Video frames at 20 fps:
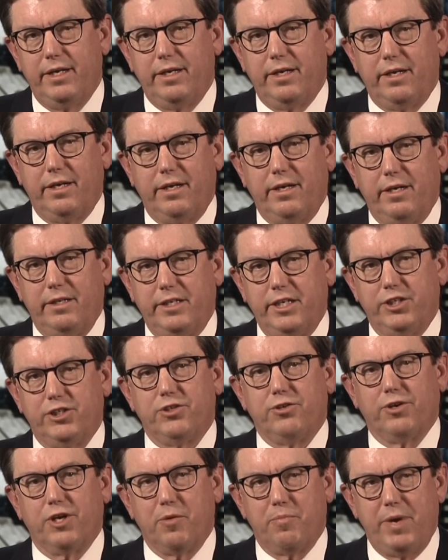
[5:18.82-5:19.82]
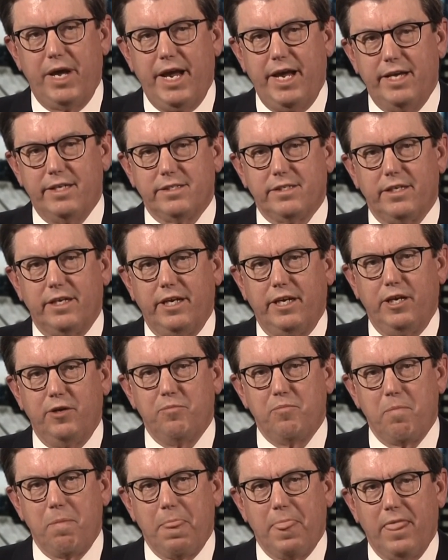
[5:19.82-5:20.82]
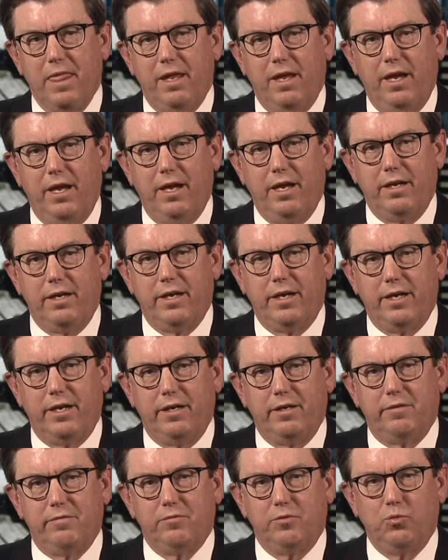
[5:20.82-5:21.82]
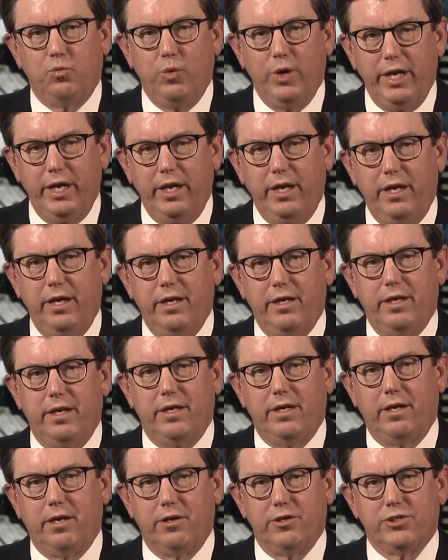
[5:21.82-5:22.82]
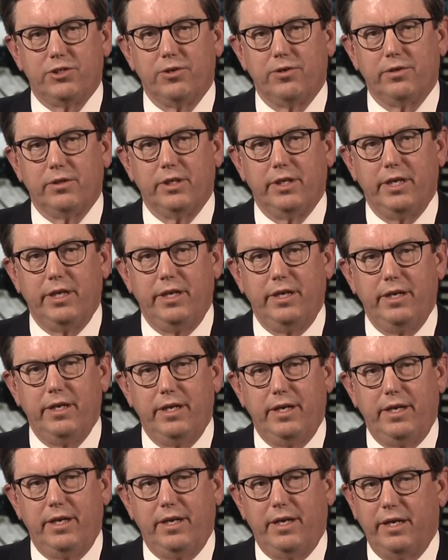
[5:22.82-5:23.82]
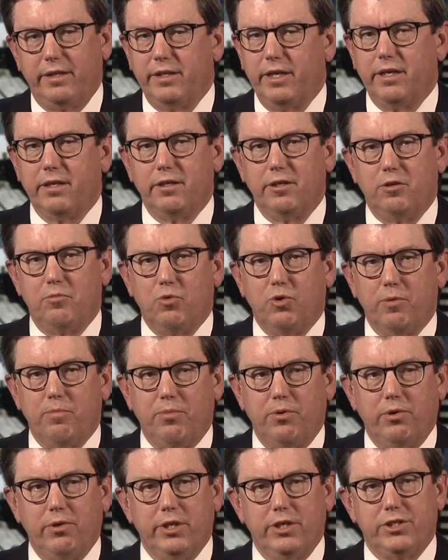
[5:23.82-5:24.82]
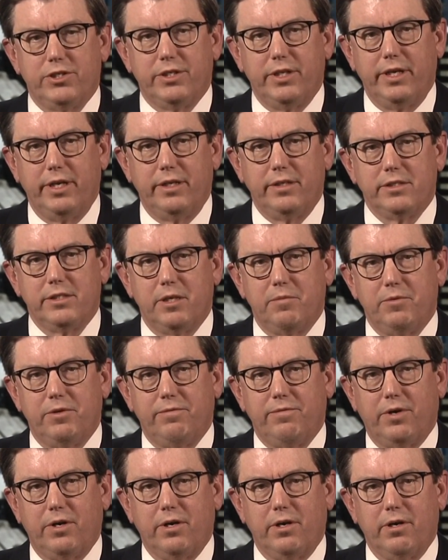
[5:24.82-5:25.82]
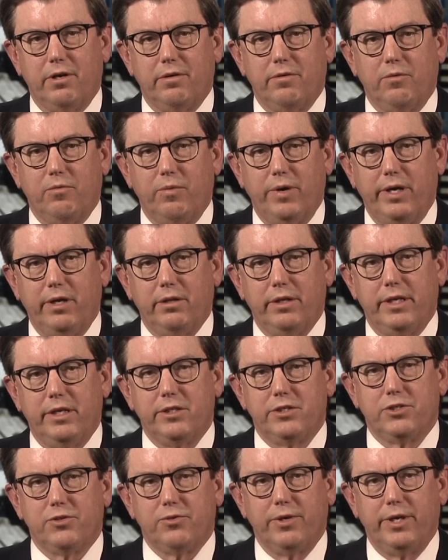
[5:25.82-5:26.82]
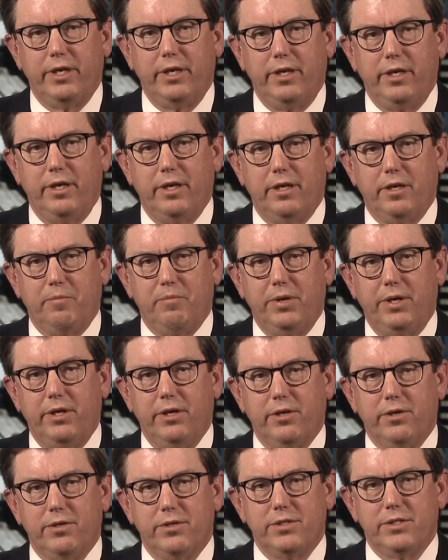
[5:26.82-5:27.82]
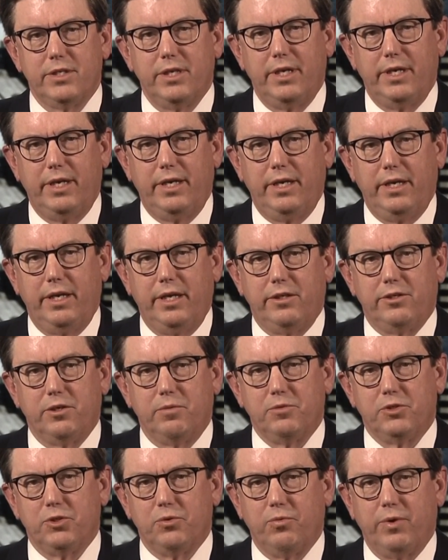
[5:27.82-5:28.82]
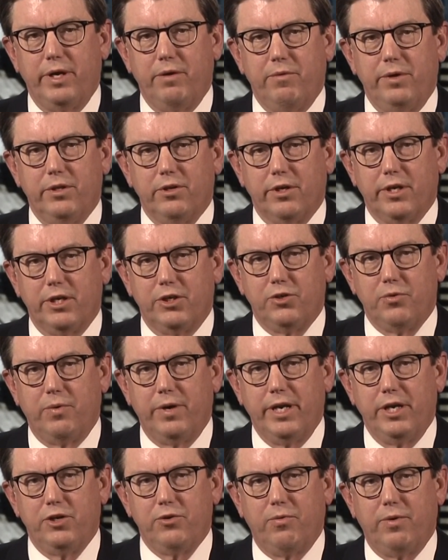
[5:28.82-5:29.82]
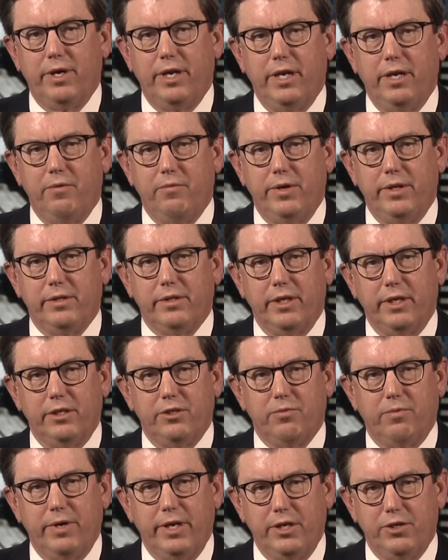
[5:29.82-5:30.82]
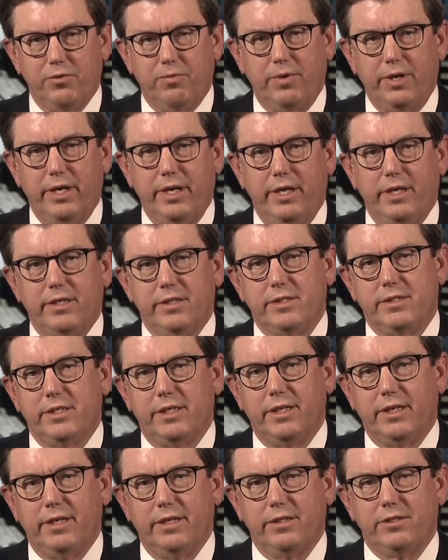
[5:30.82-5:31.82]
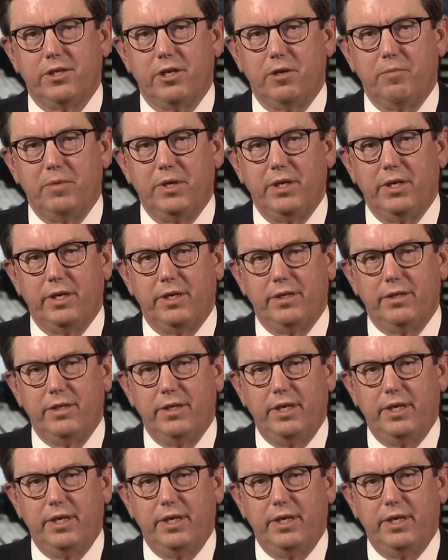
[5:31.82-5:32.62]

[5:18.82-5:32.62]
additional capacity, and we are certainly I think a little more bullish than some of our rail industry uh, peers in terms of the way we look at 2020. We think 2020 is, uh, is going to be a,